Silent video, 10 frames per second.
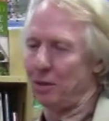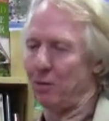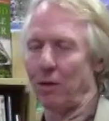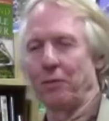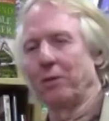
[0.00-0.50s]
you
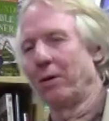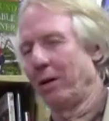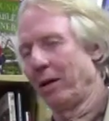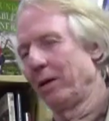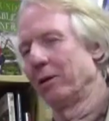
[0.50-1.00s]
run for
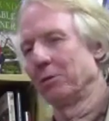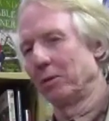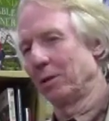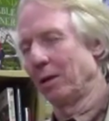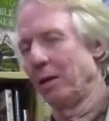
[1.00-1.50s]
38 years,
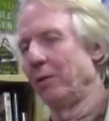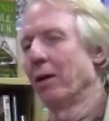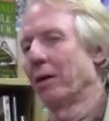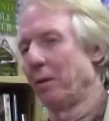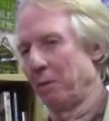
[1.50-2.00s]
once you leave,
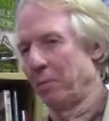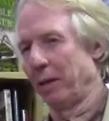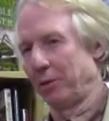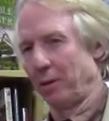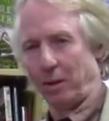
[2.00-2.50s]
you ought to keep your
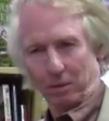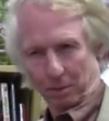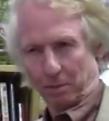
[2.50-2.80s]
mouth shut.